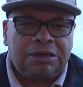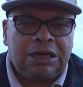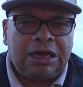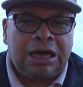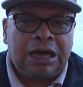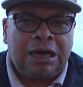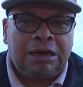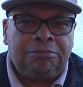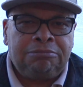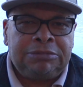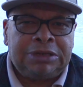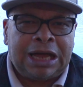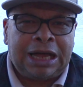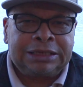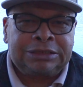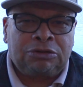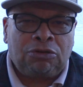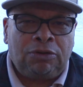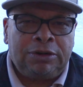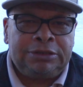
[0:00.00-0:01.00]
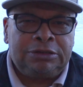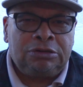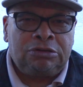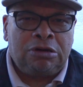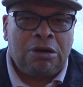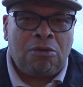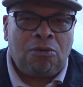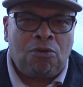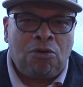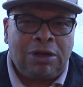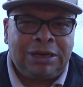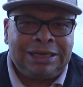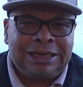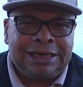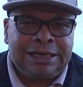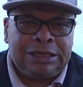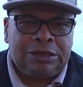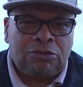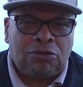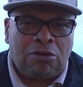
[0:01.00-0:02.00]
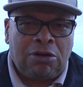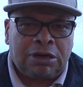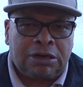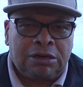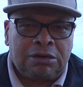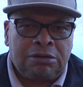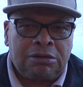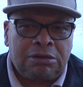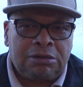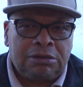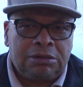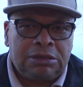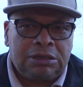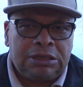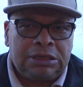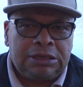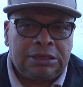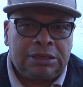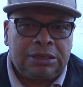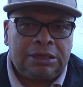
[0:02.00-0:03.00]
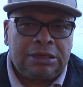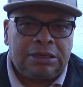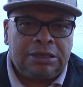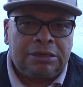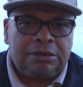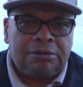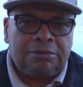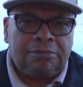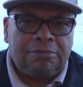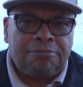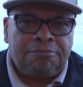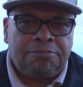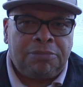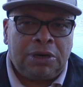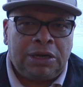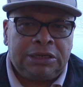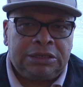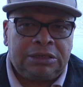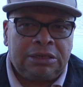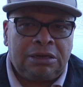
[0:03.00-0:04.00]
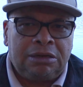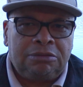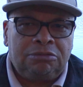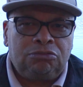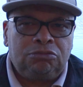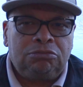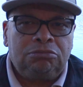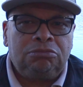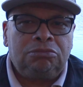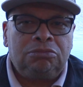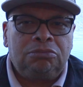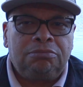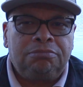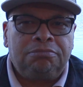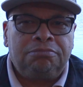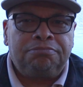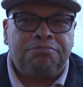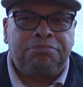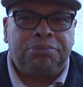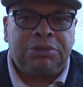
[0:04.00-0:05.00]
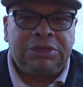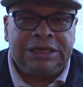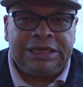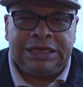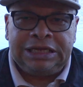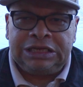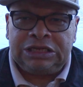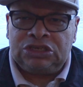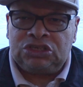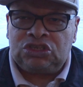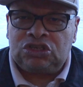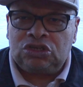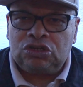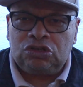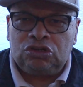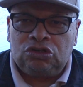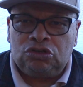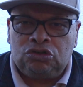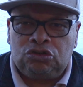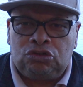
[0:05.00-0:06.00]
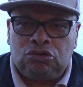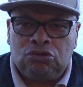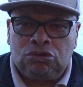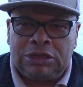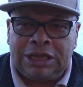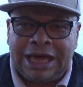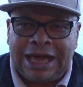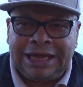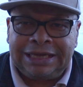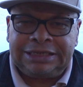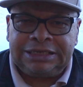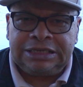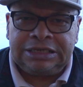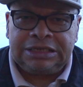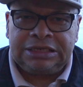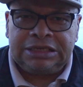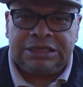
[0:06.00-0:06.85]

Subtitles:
I'm not going to go on any longer, but please do that.